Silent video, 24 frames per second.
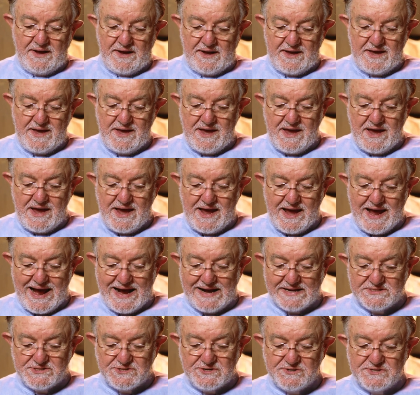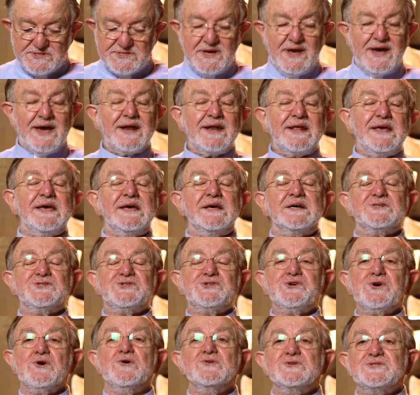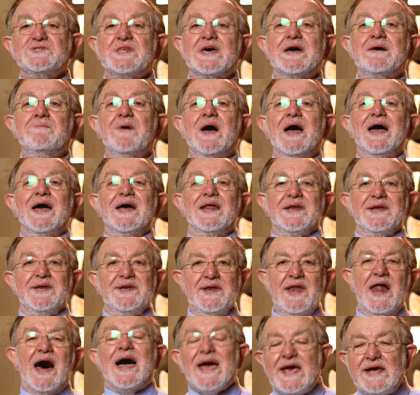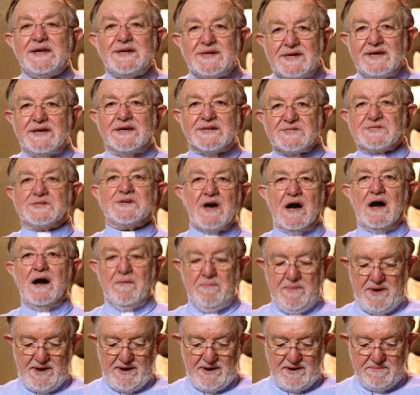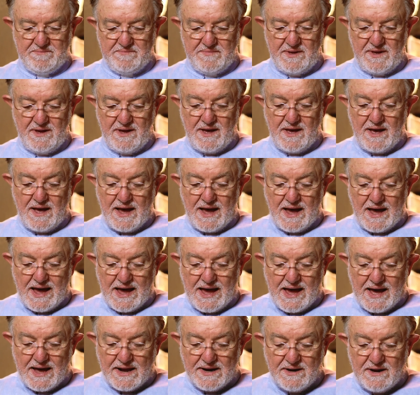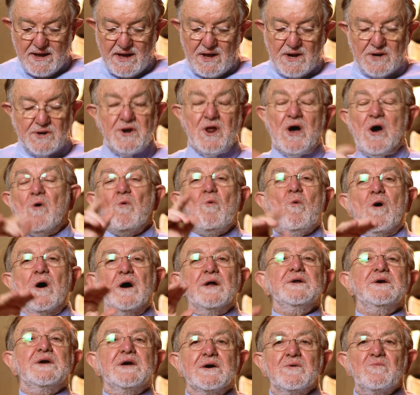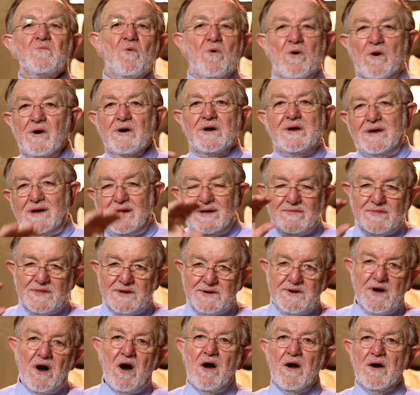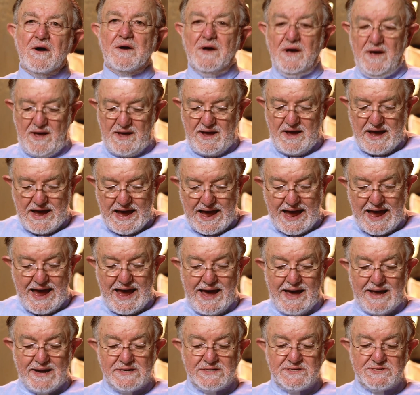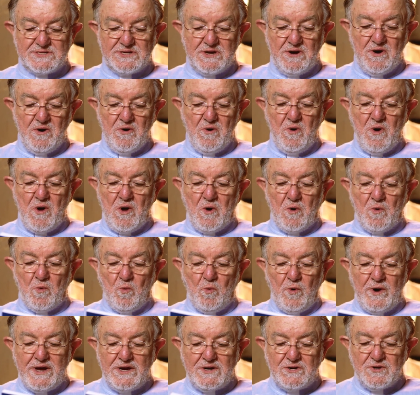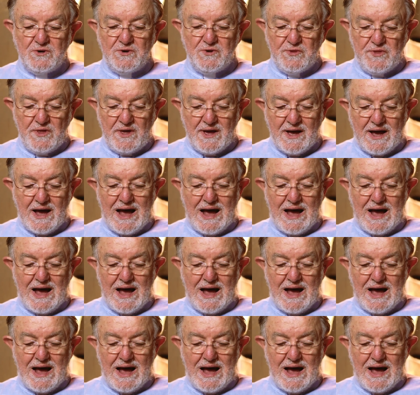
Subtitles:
he answers and he assures them, night is coming, and no one can work in the dark. And so we do,